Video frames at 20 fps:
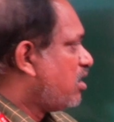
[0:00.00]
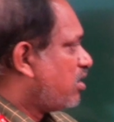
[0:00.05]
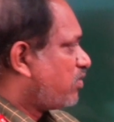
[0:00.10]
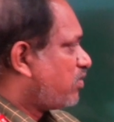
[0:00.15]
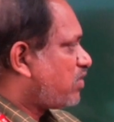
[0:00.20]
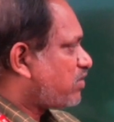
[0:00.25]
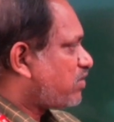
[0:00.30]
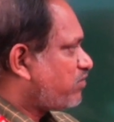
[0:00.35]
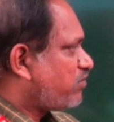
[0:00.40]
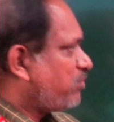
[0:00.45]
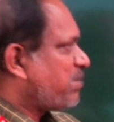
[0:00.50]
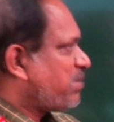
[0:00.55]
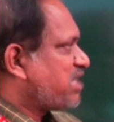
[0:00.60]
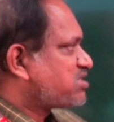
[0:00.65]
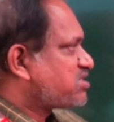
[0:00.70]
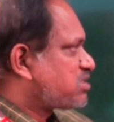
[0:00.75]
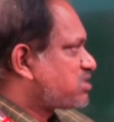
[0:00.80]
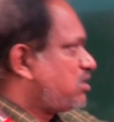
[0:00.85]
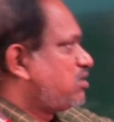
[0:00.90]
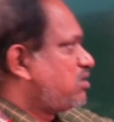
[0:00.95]
that we
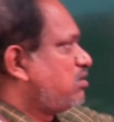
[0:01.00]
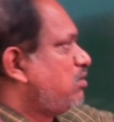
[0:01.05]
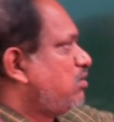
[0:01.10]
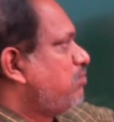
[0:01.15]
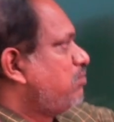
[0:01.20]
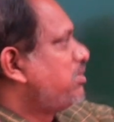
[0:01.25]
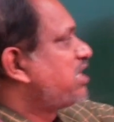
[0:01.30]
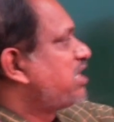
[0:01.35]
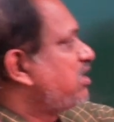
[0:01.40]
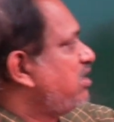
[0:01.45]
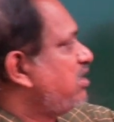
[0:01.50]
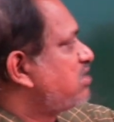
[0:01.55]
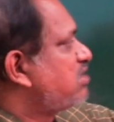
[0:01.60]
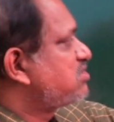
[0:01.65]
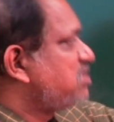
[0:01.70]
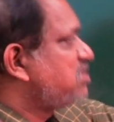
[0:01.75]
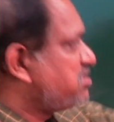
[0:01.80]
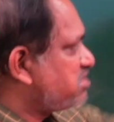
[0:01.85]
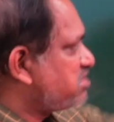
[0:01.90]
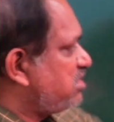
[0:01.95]
mentioned, but here
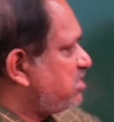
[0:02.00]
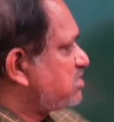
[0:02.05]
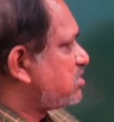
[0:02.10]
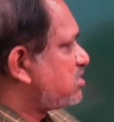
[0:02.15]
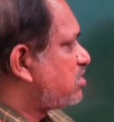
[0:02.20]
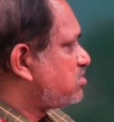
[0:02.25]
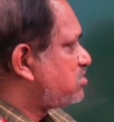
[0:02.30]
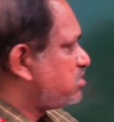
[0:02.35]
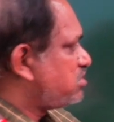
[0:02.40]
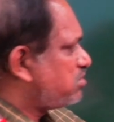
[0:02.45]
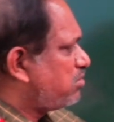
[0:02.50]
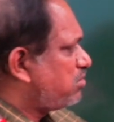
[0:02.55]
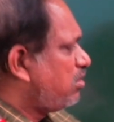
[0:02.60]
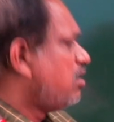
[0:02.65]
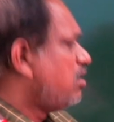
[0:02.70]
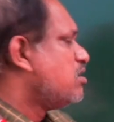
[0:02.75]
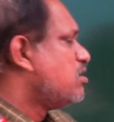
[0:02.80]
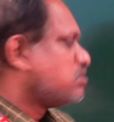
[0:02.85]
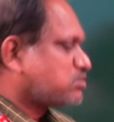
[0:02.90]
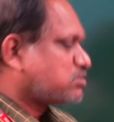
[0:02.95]
centuries are
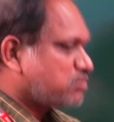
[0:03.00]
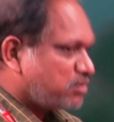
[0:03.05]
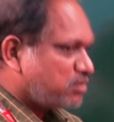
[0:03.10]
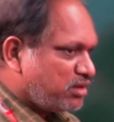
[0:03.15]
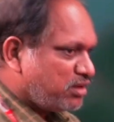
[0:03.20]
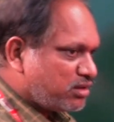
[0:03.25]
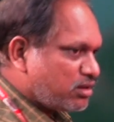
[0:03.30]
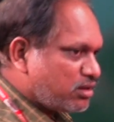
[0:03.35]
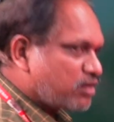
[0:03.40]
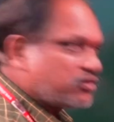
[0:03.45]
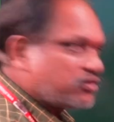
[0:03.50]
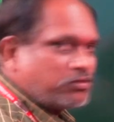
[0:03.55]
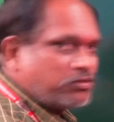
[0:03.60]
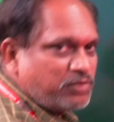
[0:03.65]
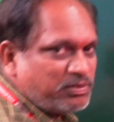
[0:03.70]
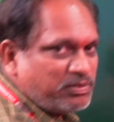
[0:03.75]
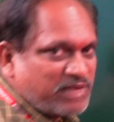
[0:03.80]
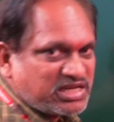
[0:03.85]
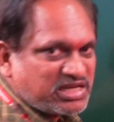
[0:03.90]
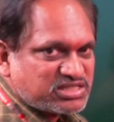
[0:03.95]
0, so need not to
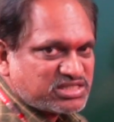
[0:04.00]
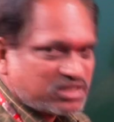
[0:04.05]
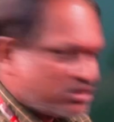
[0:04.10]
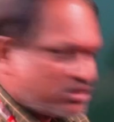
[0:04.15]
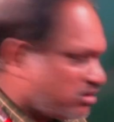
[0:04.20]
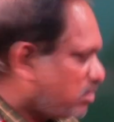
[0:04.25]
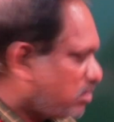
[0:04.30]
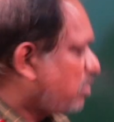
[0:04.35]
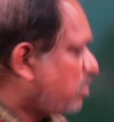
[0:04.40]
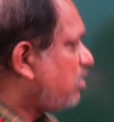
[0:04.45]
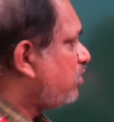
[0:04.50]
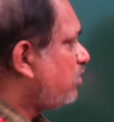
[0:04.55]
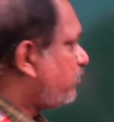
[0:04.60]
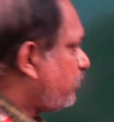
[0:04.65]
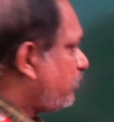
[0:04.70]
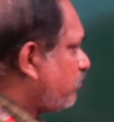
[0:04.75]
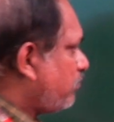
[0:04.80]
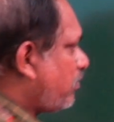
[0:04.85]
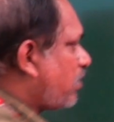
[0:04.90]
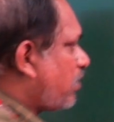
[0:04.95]
be mentioned.
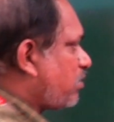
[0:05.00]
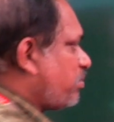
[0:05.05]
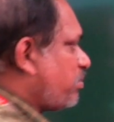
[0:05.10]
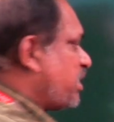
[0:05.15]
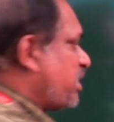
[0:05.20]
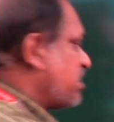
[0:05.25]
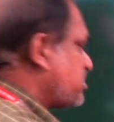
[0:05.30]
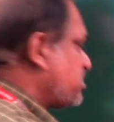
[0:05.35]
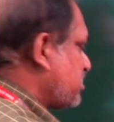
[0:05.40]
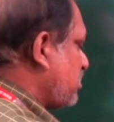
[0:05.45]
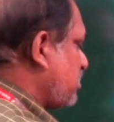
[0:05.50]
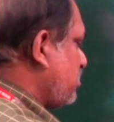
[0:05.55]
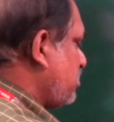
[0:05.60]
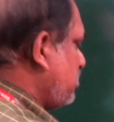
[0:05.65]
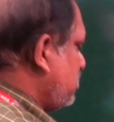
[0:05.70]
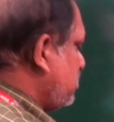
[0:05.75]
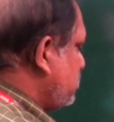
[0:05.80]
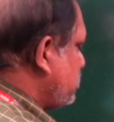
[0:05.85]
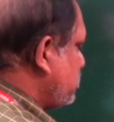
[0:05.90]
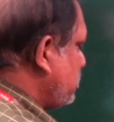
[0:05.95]
If you want,
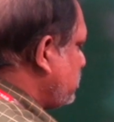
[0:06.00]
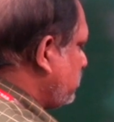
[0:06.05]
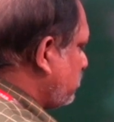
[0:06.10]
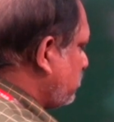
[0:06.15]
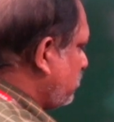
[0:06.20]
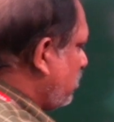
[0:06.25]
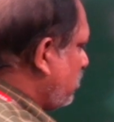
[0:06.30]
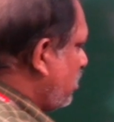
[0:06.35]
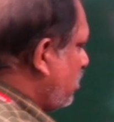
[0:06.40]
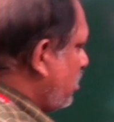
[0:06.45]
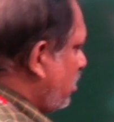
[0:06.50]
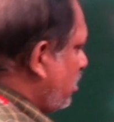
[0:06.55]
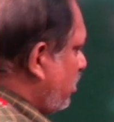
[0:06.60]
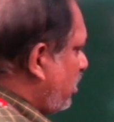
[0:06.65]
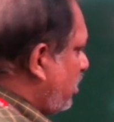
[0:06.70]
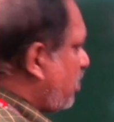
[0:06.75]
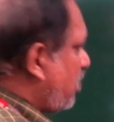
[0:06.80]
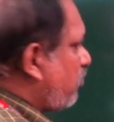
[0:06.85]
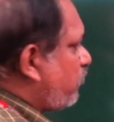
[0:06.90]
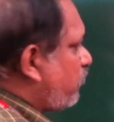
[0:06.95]
mention 0.
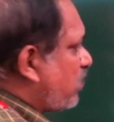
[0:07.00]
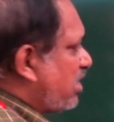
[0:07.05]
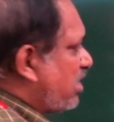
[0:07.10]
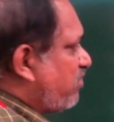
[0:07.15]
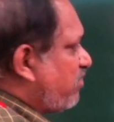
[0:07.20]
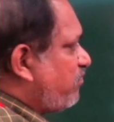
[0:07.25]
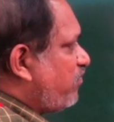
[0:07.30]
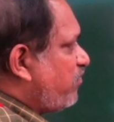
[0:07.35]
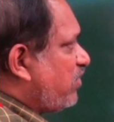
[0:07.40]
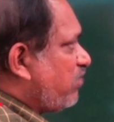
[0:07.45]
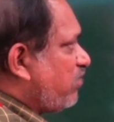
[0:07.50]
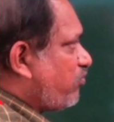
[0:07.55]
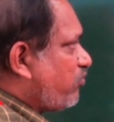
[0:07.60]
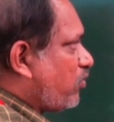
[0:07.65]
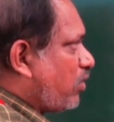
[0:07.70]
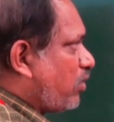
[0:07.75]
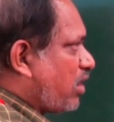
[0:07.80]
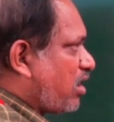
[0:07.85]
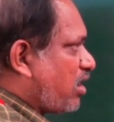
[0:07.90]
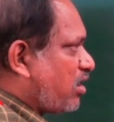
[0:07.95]
Now for every
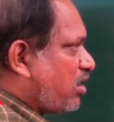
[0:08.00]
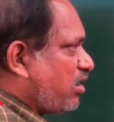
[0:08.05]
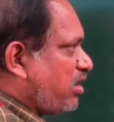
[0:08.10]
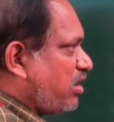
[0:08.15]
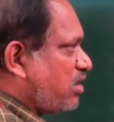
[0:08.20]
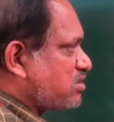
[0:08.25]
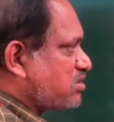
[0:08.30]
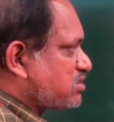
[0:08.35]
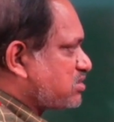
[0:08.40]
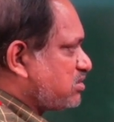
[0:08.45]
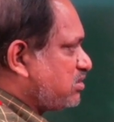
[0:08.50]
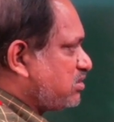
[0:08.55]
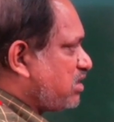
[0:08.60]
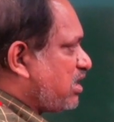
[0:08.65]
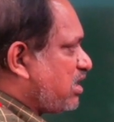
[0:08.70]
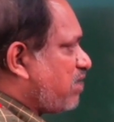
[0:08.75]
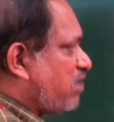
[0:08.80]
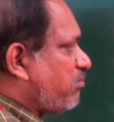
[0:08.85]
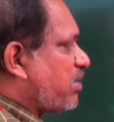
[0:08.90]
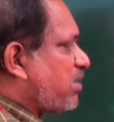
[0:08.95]
400 years
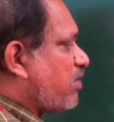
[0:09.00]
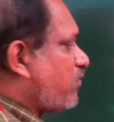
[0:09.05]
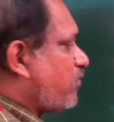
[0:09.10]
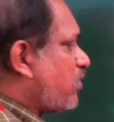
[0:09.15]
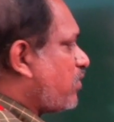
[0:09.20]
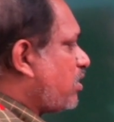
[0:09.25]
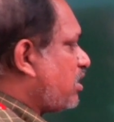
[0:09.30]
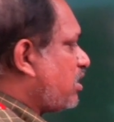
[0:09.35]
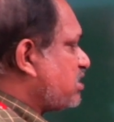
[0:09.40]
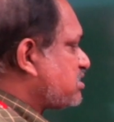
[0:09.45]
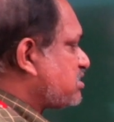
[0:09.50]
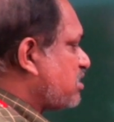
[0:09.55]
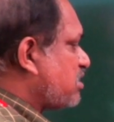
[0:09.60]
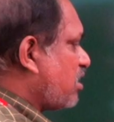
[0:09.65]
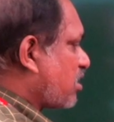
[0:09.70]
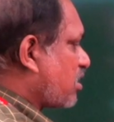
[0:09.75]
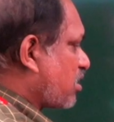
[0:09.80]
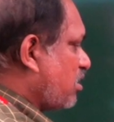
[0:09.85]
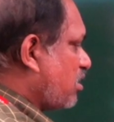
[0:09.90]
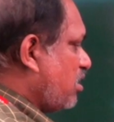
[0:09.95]
the number of odd days
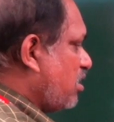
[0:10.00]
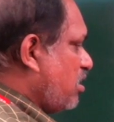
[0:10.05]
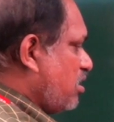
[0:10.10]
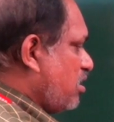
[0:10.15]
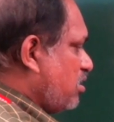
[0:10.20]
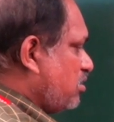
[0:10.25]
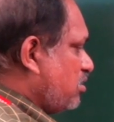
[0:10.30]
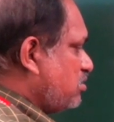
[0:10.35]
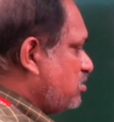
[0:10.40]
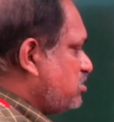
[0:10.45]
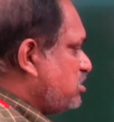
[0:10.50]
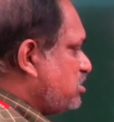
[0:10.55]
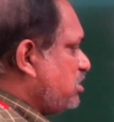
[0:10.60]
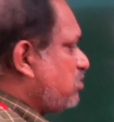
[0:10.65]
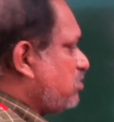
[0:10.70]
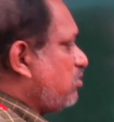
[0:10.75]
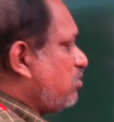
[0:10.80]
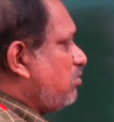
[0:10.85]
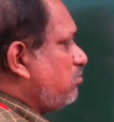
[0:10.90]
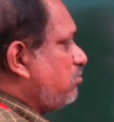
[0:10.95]
are
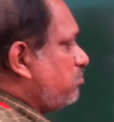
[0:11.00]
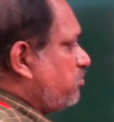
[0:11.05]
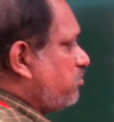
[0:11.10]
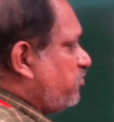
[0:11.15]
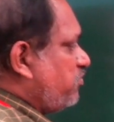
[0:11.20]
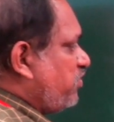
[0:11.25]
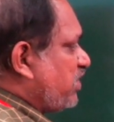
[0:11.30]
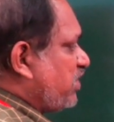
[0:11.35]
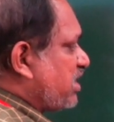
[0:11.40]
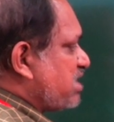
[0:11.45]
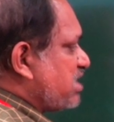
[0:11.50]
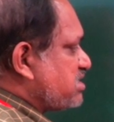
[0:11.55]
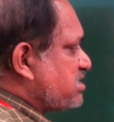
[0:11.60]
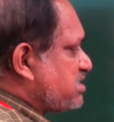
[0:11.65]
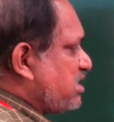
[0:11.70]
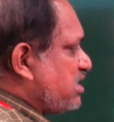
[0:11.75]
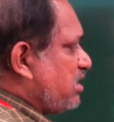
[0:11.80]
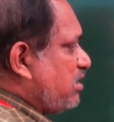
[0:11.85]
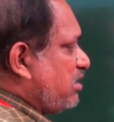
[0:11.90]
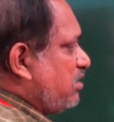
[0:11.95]
0 we
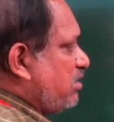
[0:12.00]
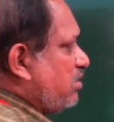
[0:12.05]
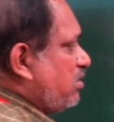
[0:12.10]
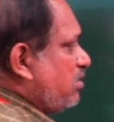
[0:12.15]
consider,